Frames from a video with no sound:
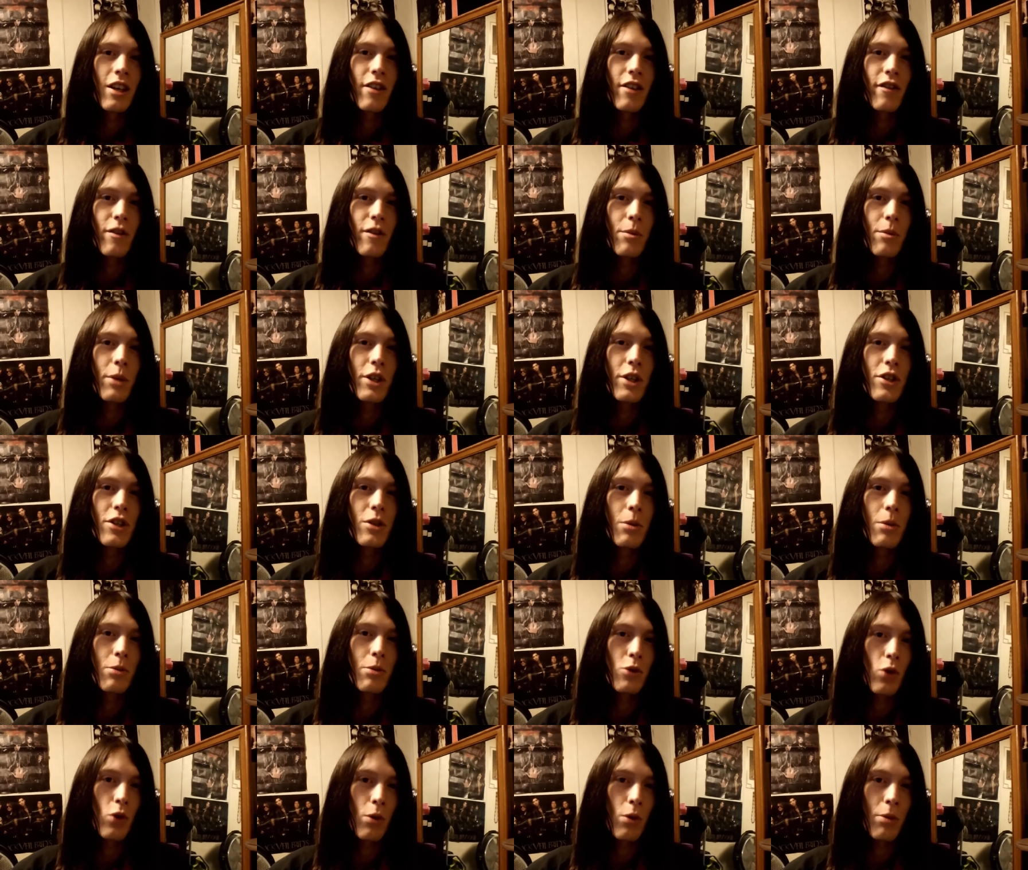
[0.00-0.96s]
information
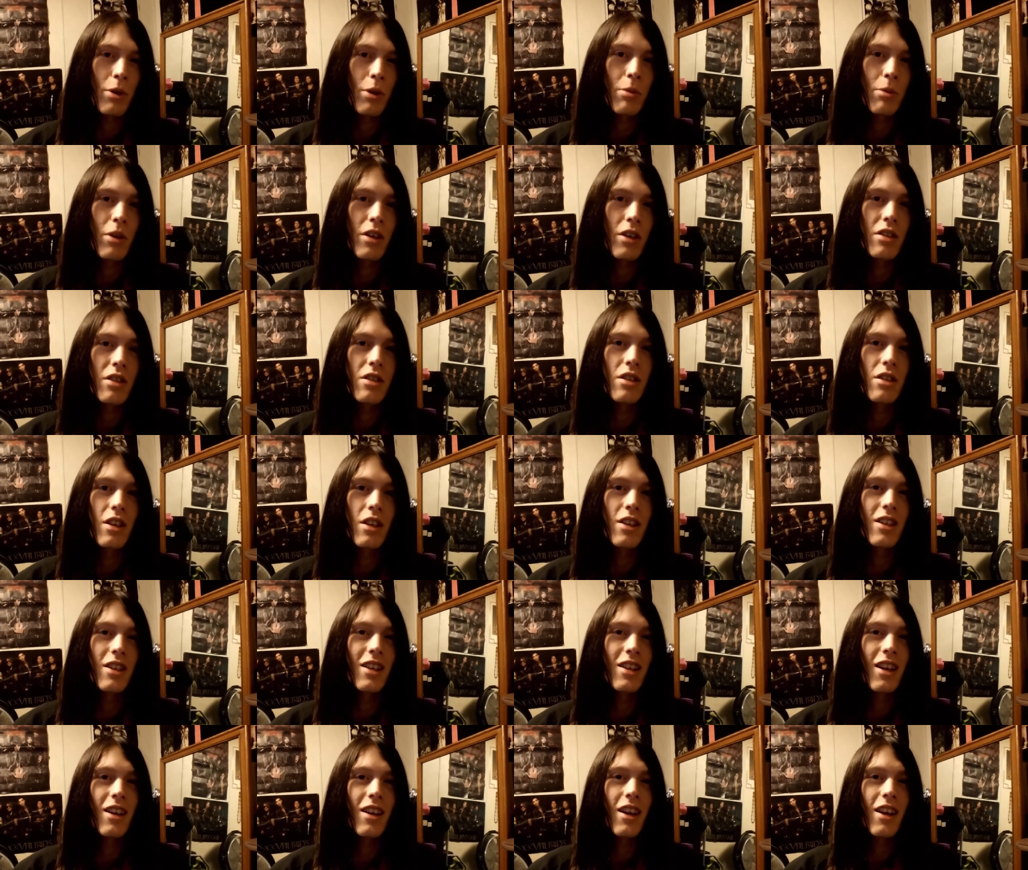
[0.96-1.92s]
absorbing mindset,
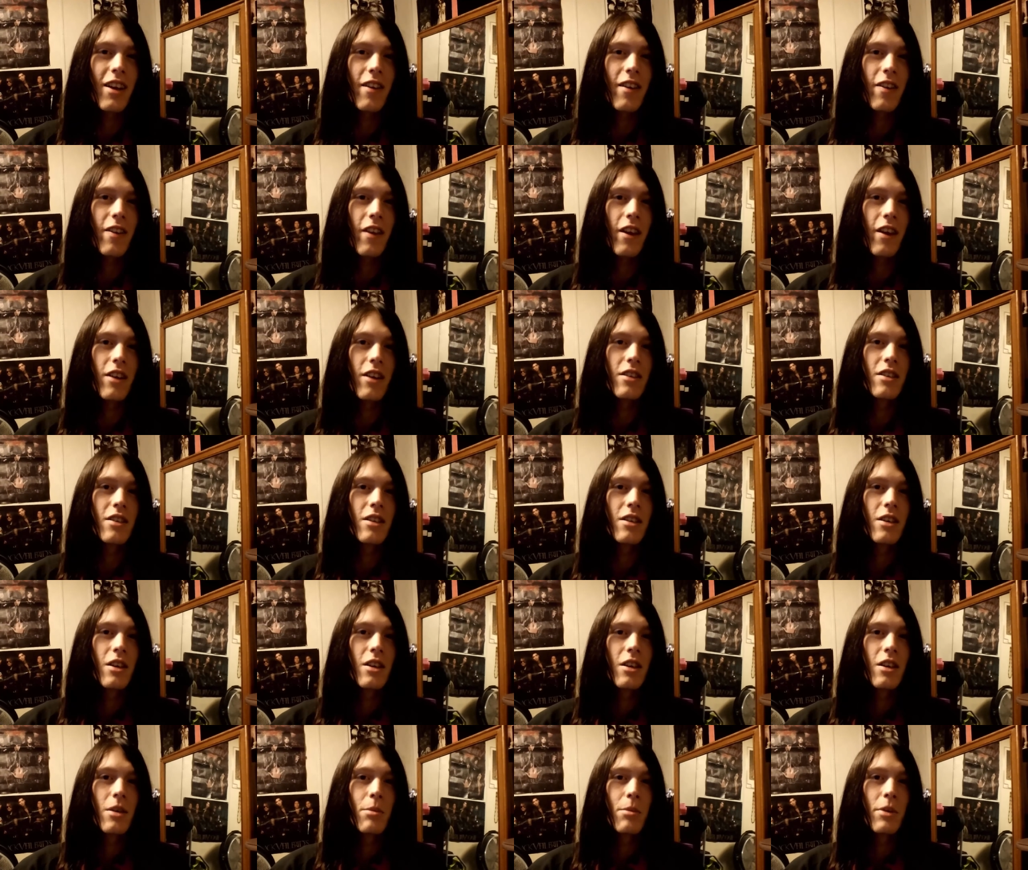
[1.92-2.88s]
and I like that
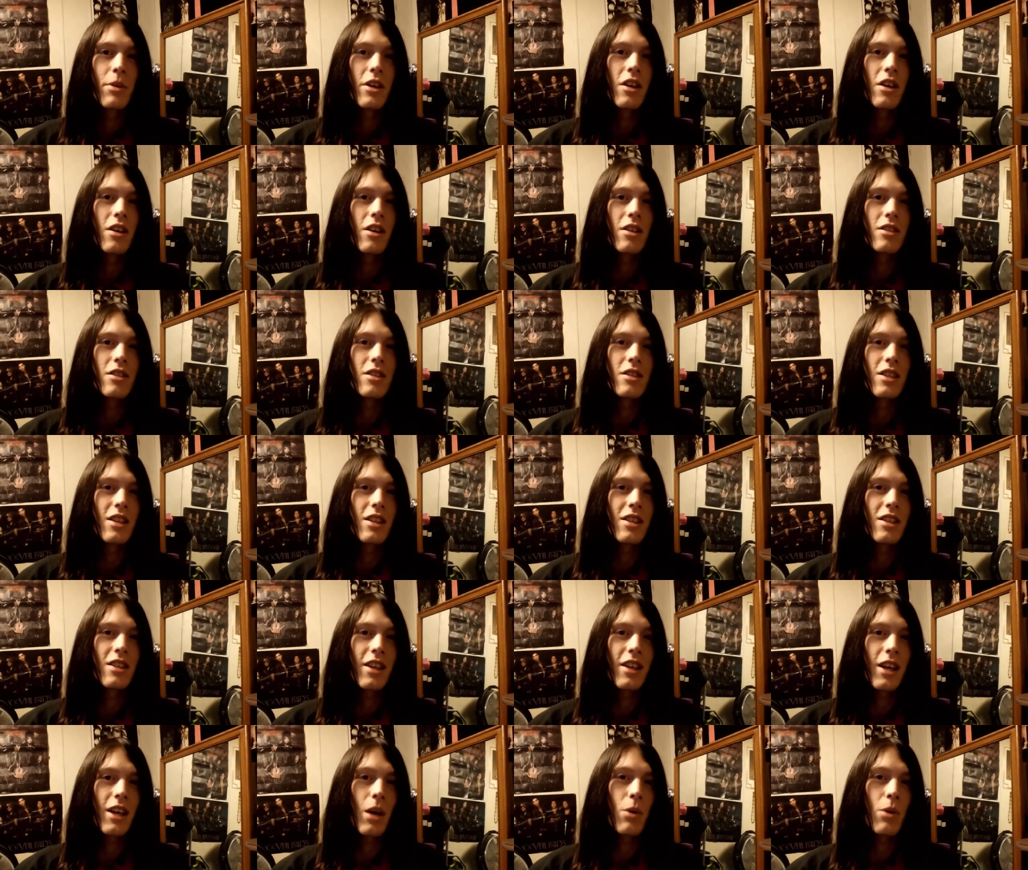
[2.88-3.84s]
because it
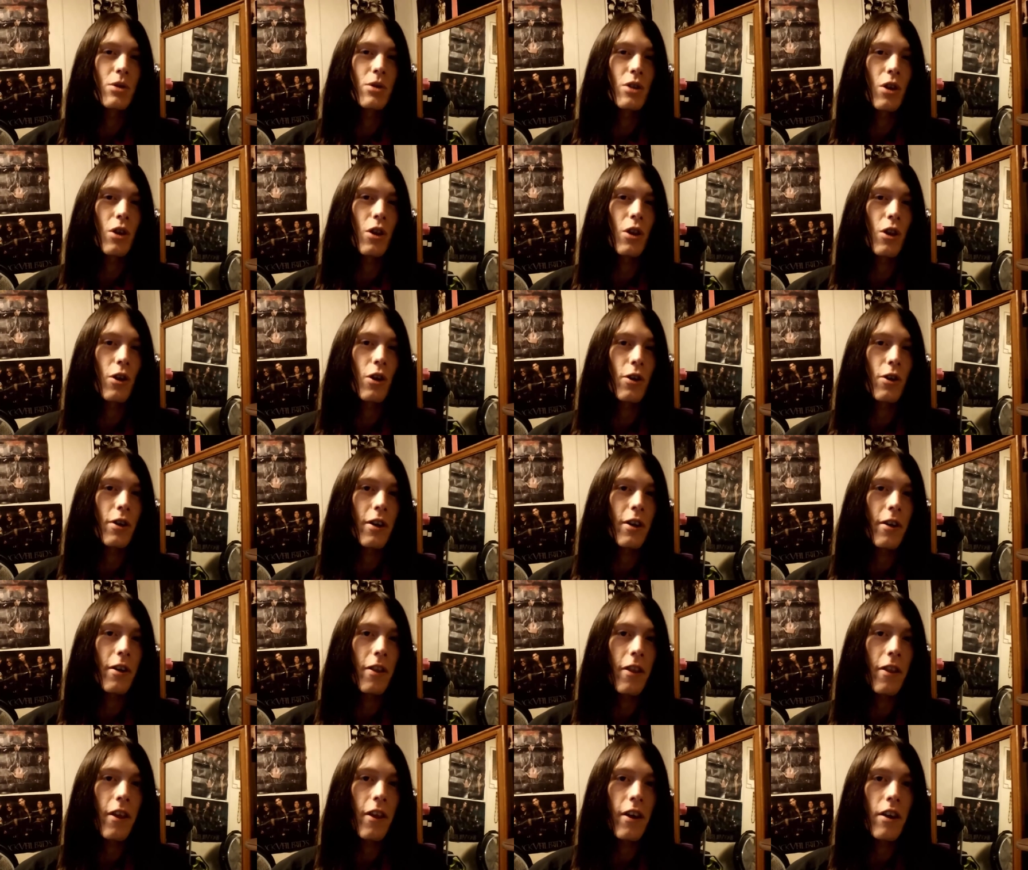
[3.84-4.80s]
is like I was
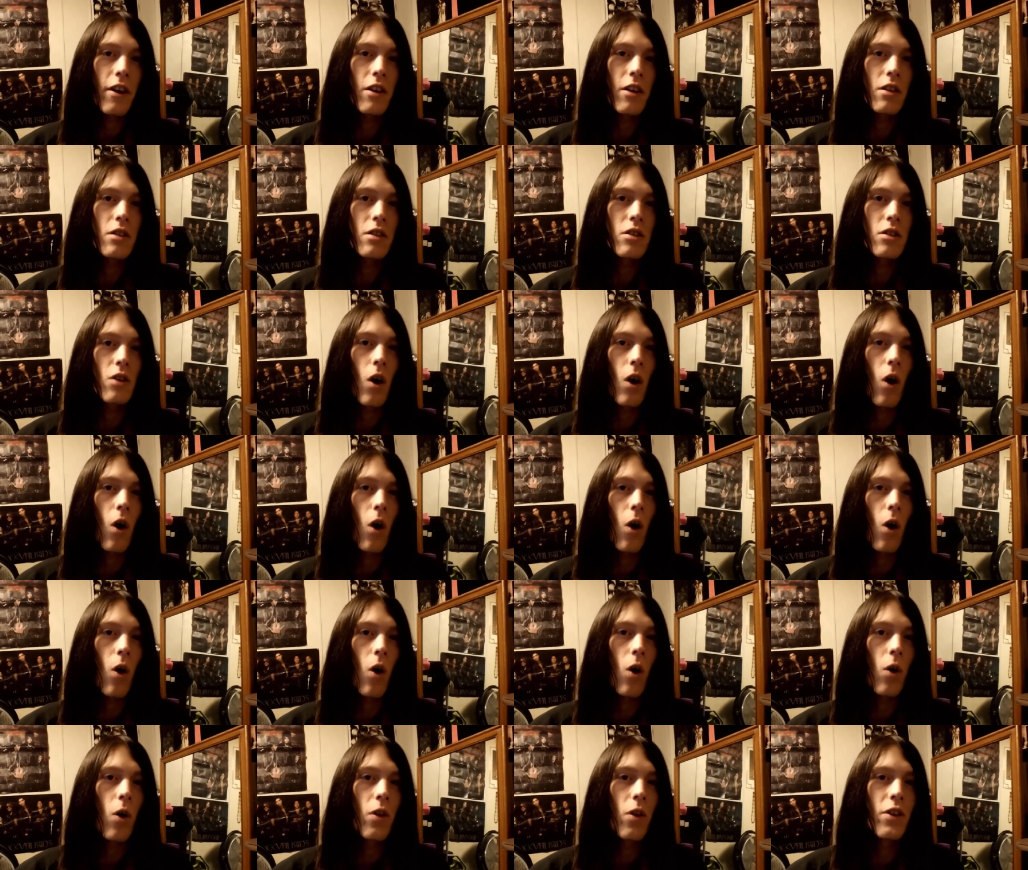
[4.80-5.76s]
learning things
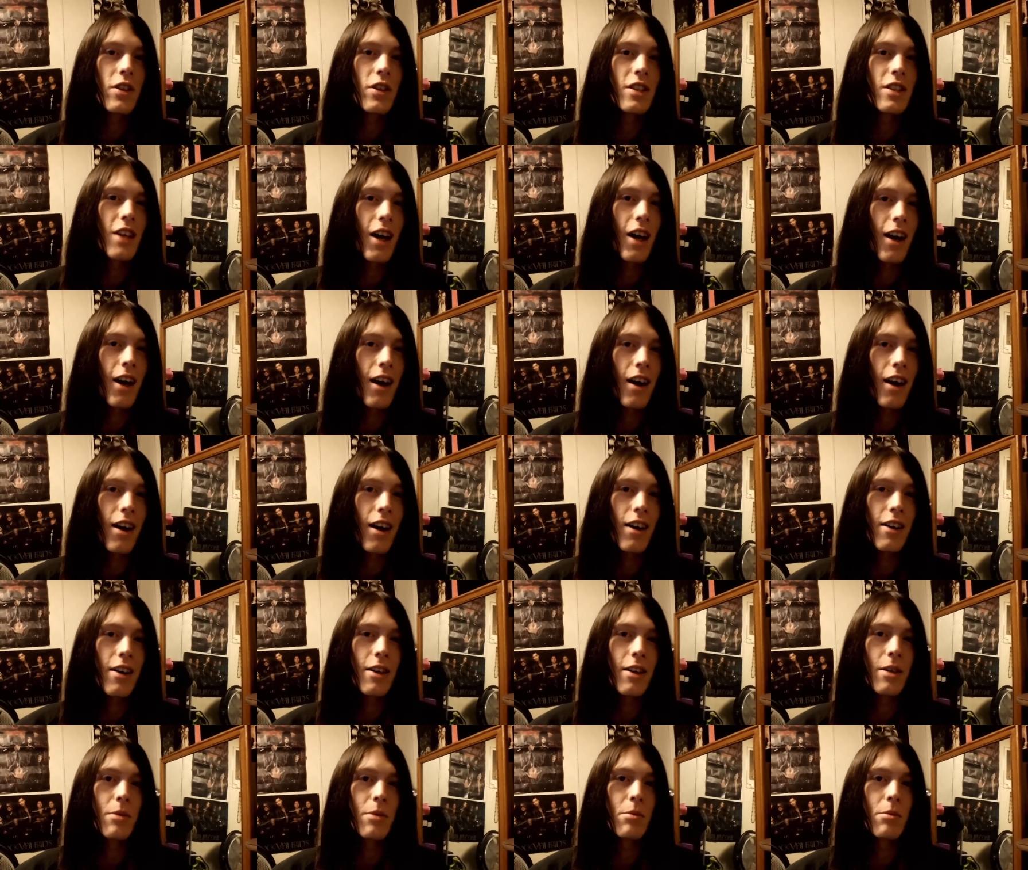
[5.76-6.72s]
all the
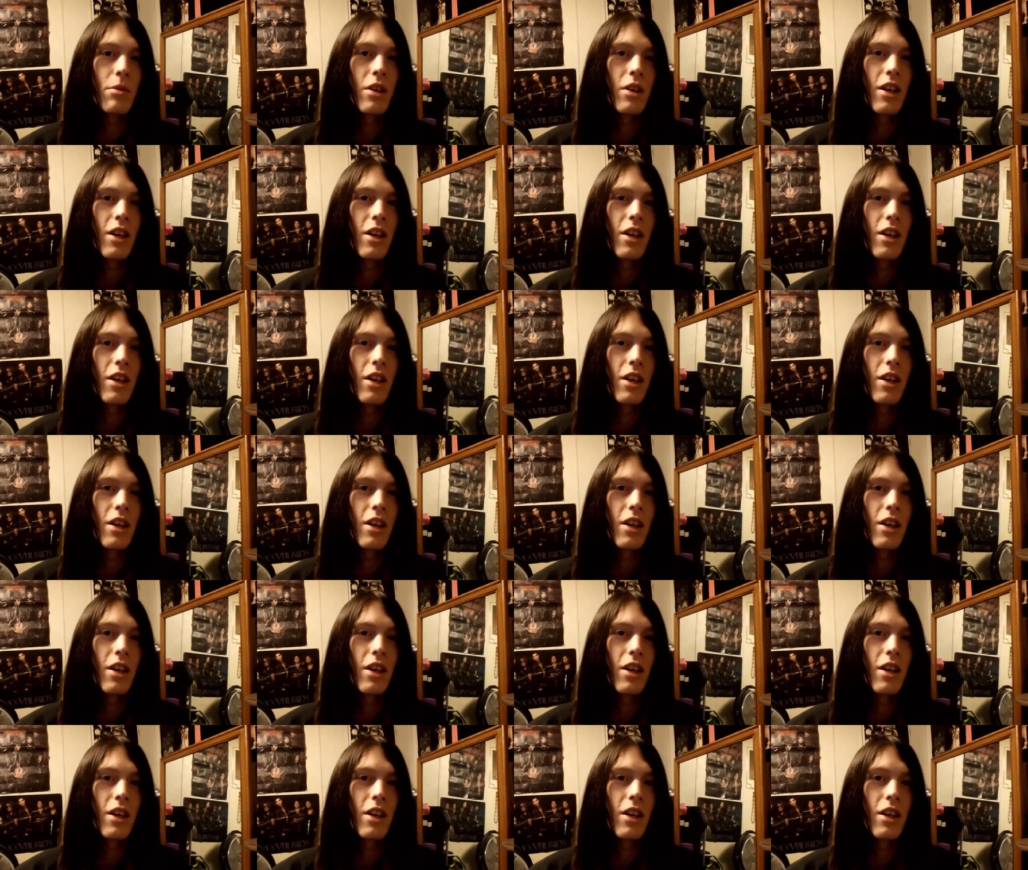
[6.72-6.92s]
time,